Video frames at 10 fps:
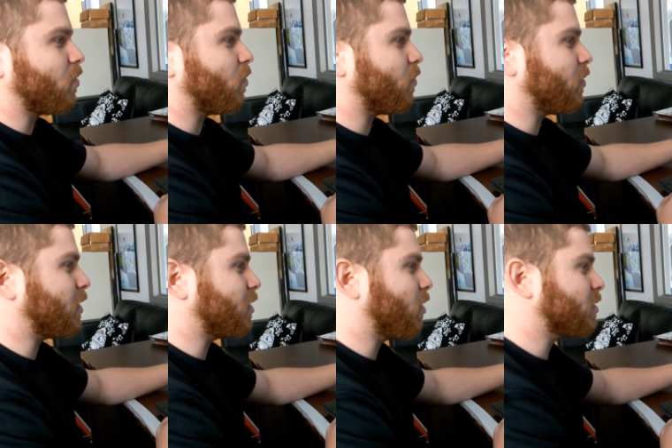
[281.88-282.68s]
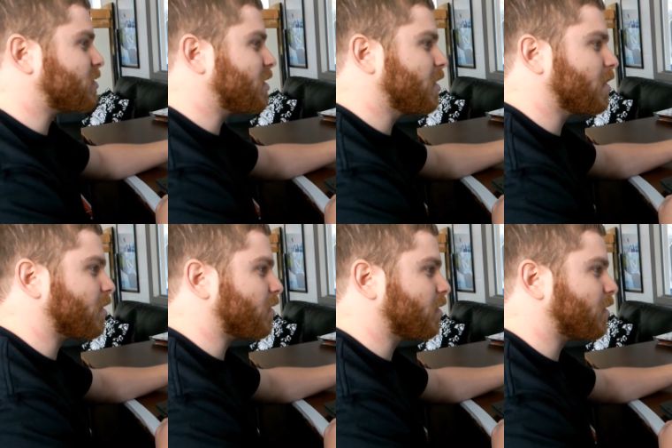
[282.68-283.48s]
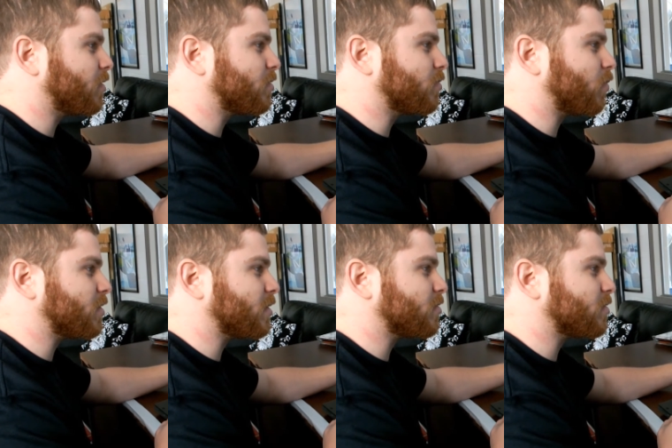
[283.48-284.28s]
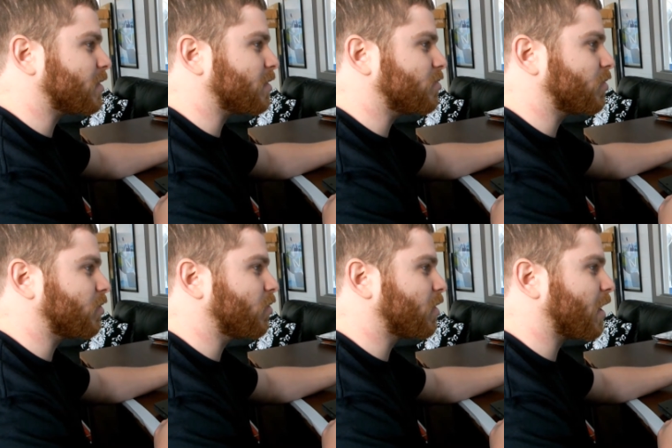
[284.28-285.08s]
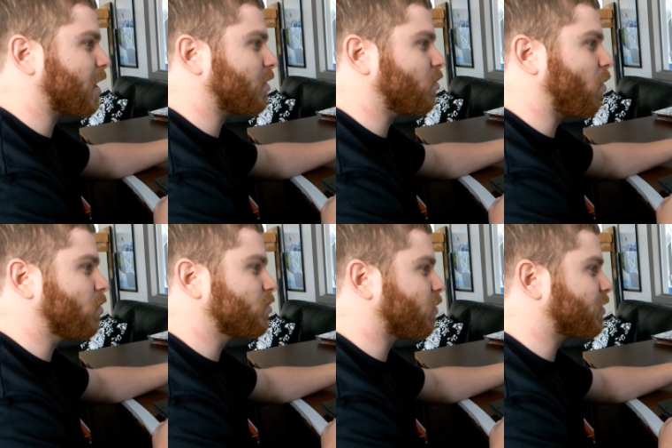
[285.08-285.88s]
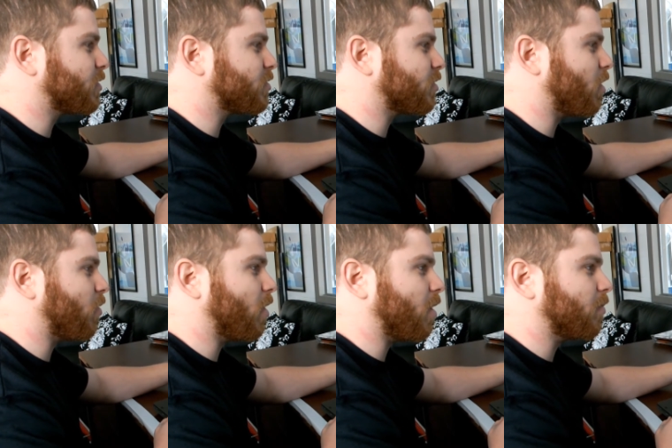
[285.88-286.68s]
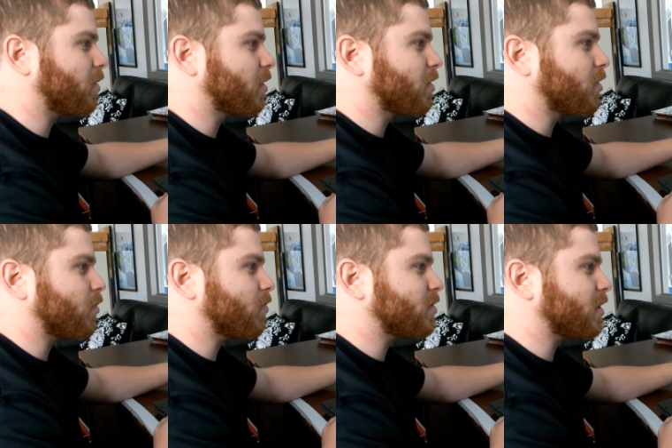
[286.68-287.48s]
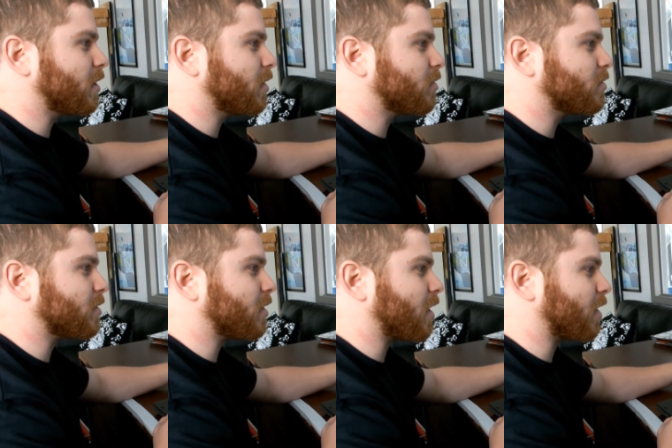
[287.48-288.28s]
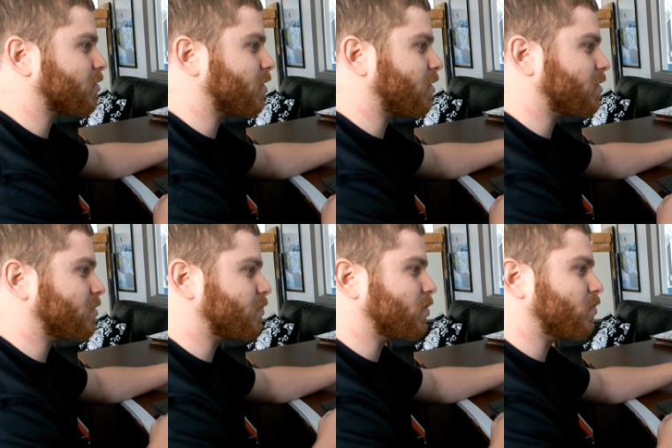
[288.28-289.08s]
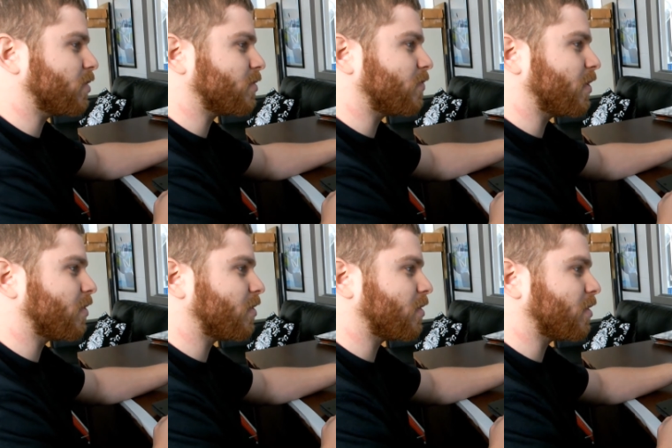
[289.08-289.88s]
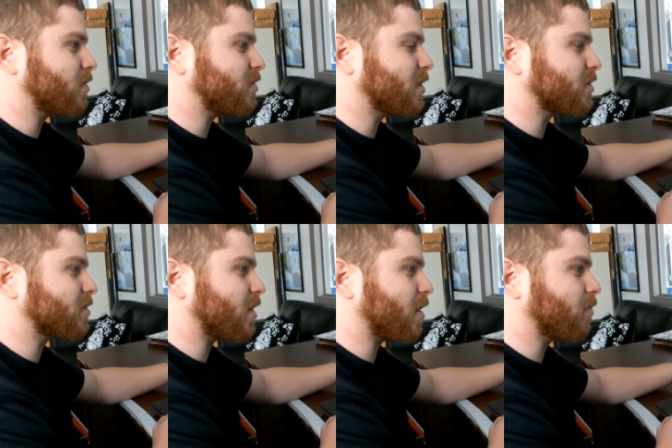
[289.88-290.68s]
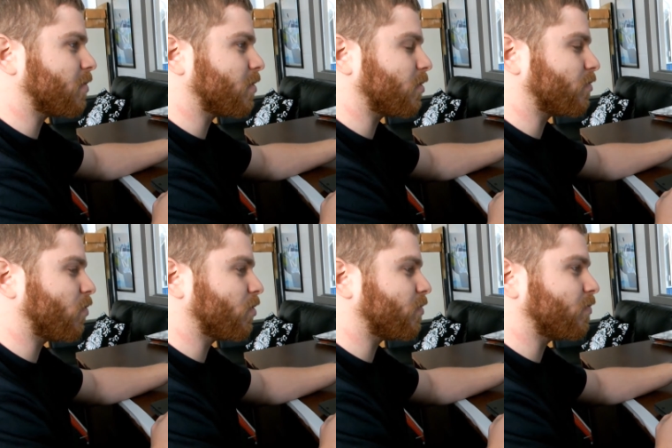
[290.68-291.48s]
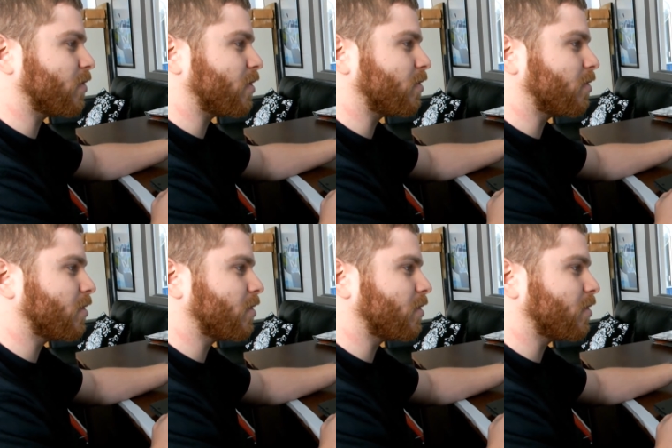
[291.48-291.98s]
What we notice here, and this is what's interesting, is you can look at. You always want this to go up. What we see here is actually on his between his fifth and sixth step, or his fourth and fifth.